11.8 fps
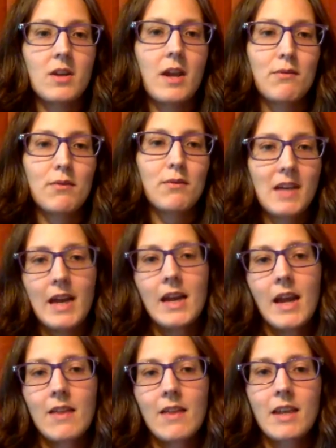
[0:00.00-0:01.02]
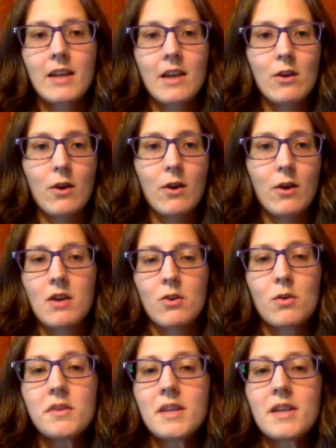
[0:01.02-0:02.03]
every day, and they can grow not
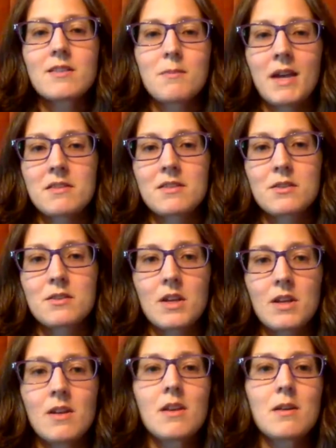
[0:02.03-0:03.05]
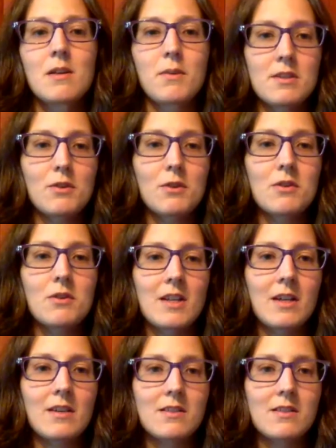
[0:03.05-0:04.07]
only as a math student, but to learn
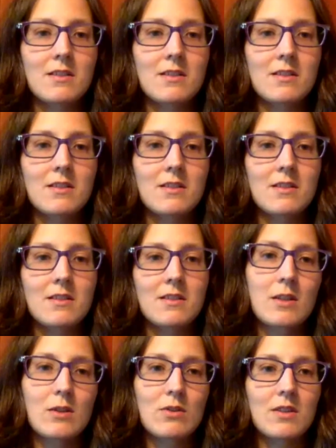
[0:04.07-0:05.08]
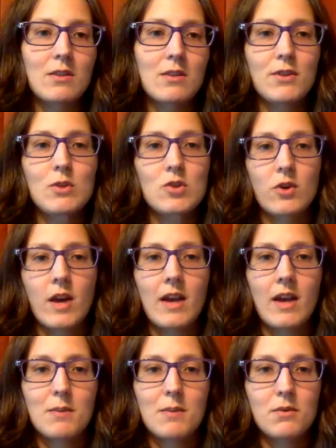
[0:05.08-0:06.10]
skills that they will use in the future
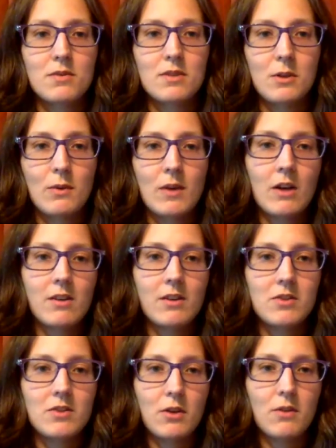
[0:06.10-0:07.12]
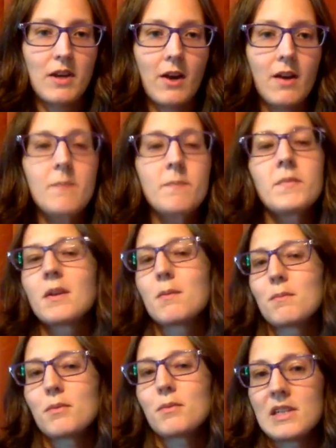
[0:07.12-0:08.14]
as they pursue college and career.
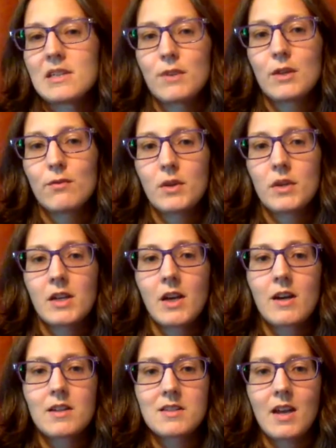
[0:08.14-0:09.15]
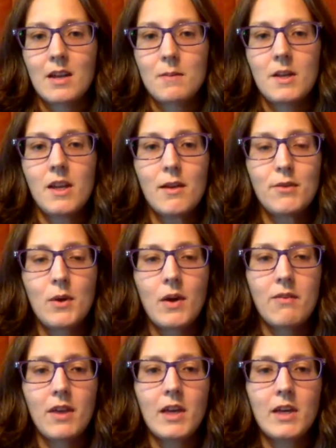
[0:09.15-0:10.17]
Please feel free to contact me if you
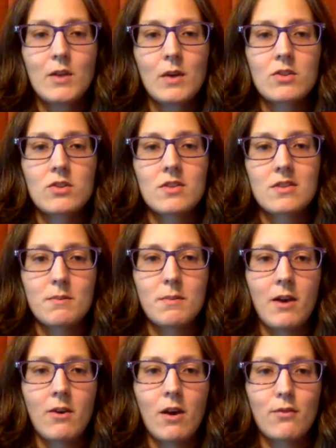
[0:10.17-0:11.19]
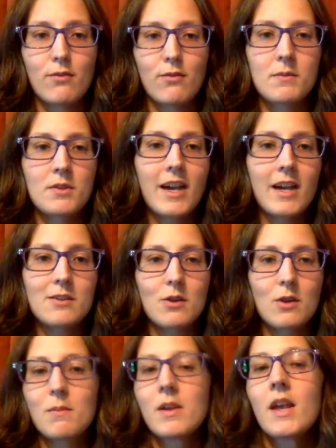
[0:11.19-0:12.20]
have any questions about our flipped
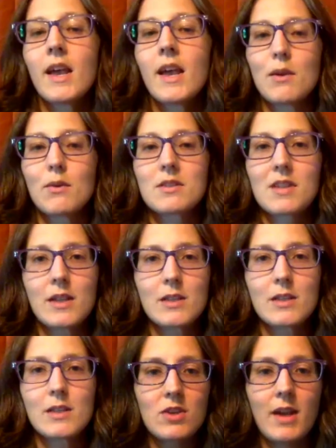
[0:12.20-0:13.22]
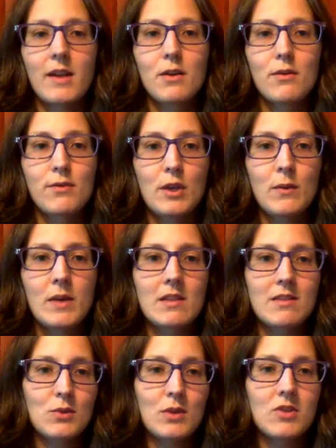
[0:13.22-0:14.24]
classroom. It will take your child a few
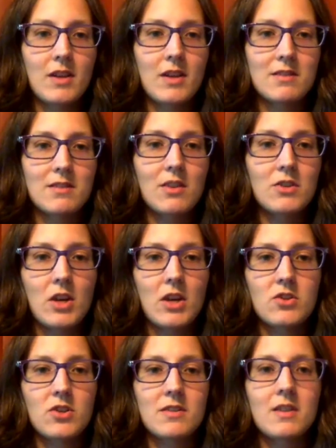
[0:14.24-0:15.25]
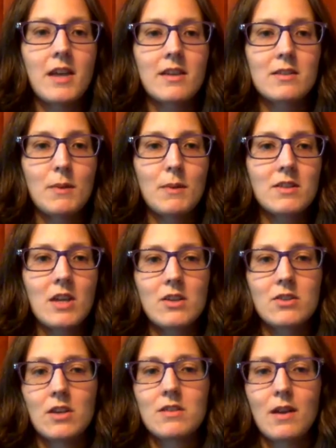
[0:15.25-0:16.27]
weeks to adjust to the changes and
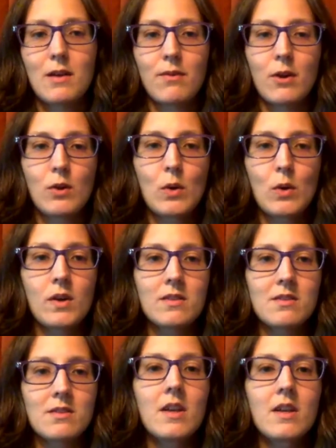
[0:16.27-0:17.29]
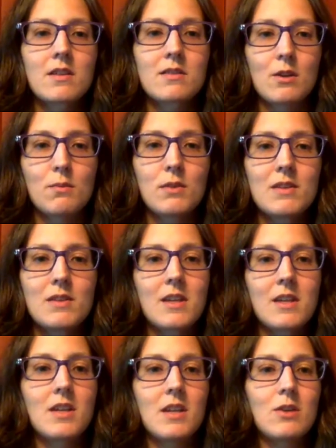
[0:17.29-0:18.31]
expectations of our course, so please
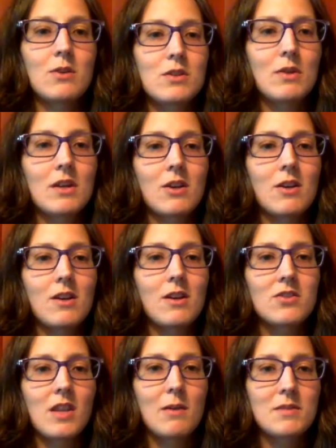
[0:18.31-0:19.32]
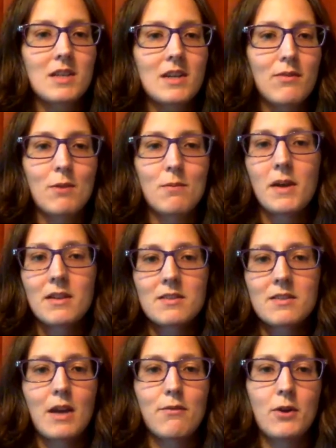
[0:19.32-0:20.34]
continue to encourage them to give their
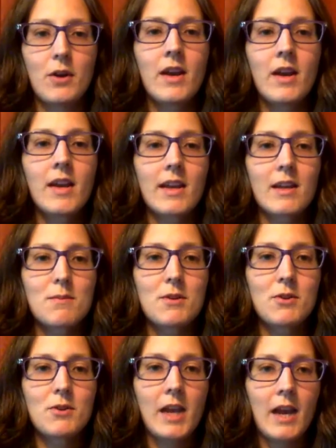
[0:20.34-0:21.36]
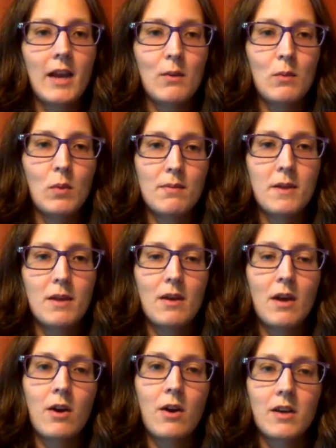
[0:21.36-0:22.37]
best effort and communicate with me
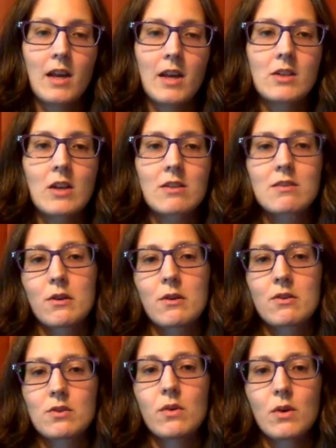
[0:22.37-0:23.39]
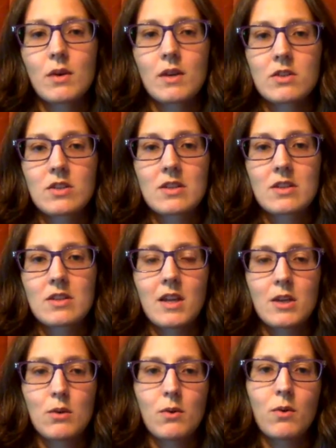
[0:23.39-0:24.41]
on any concerns or questions that
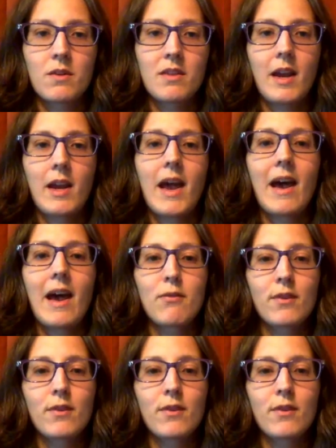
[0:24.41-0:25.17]
you or they have.